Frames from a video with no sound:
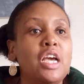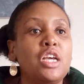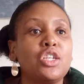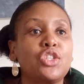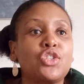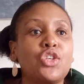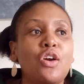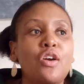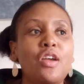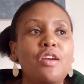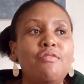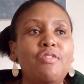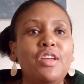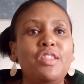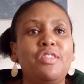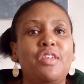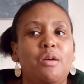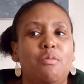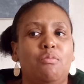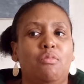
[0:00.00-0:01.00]
So
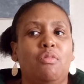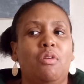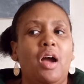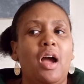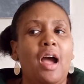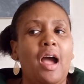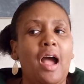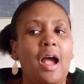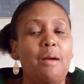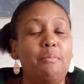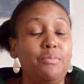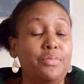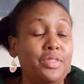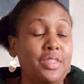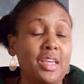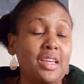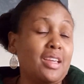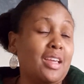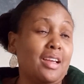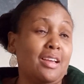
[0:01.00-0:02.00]
even them, I'm
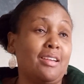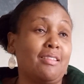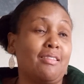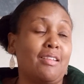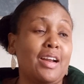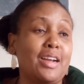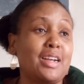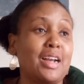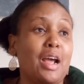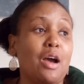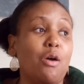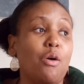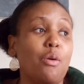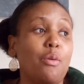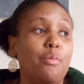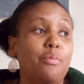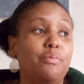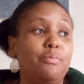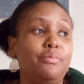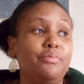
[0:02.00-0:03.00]
thinking right
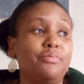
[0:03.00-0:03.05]
now,